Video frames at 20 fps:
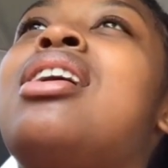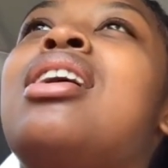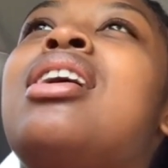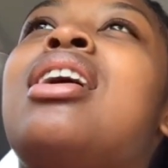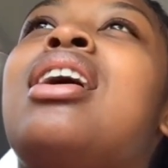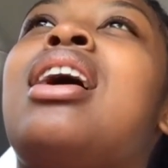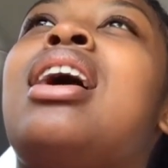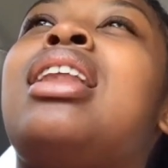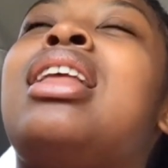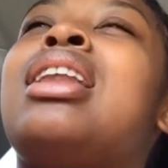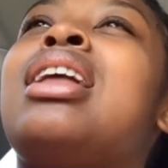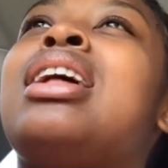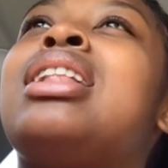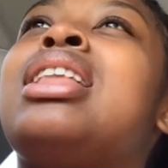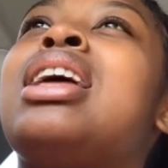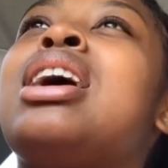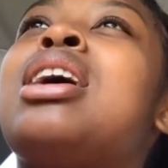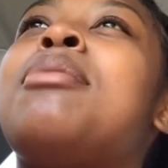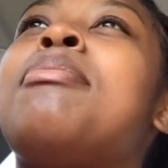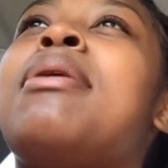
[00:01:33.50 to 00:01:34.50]
And then I
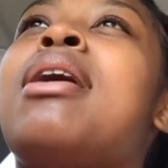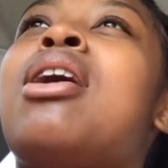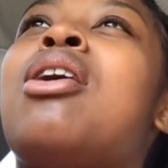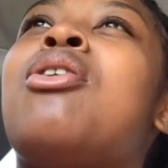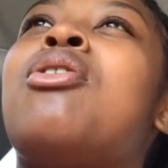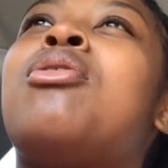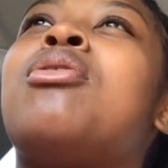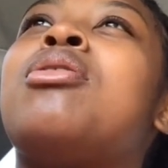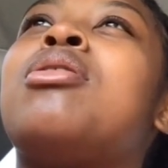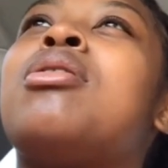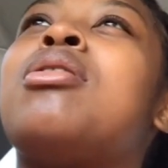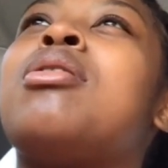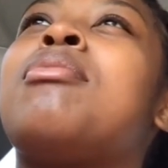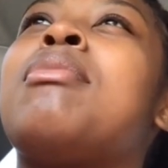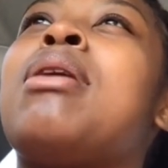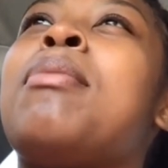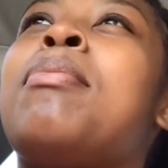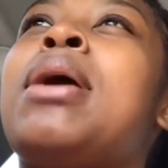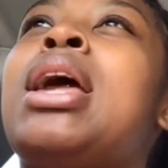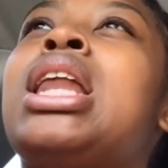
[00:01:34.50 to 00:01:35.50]
think about
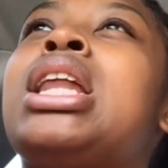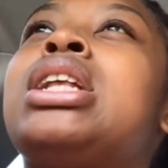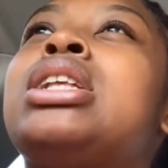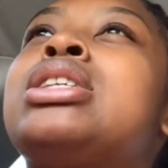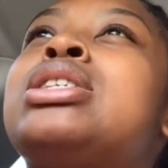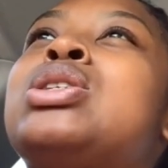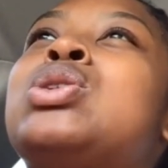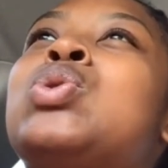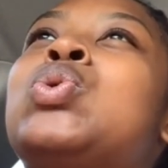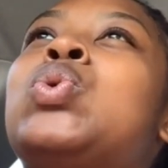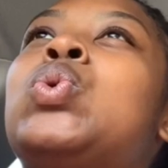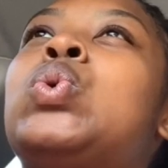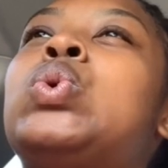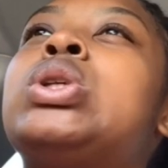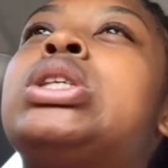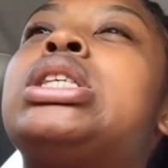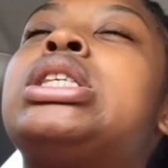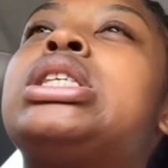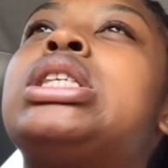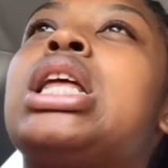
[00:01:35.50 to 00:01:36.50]
my bathing
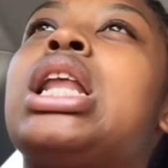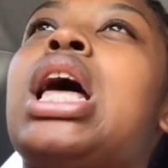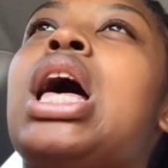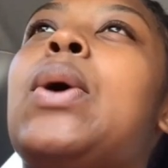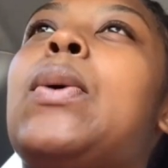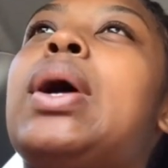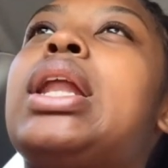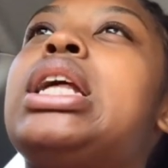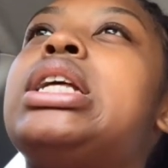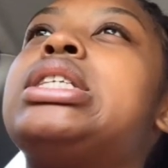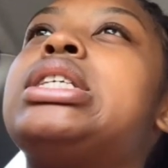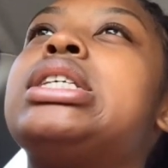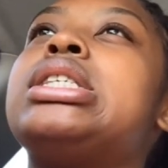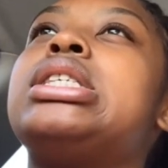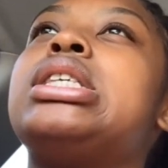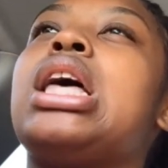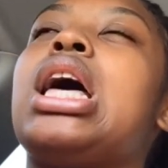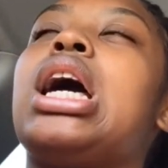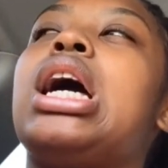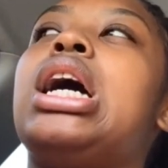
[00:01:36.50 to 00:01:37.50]
suits and how I need to
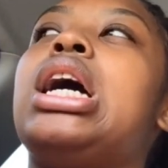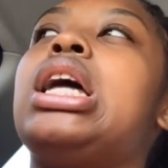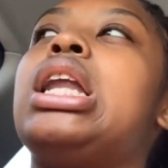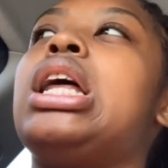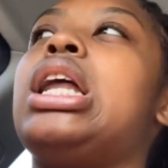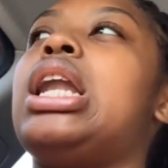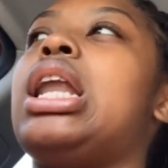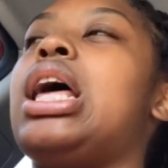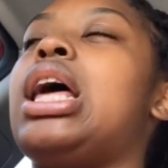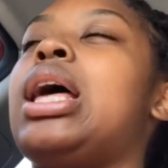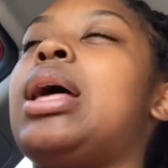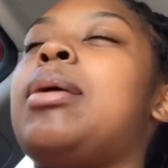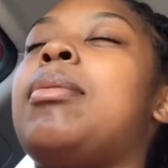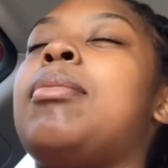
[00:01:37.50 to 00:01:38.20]
feel good in them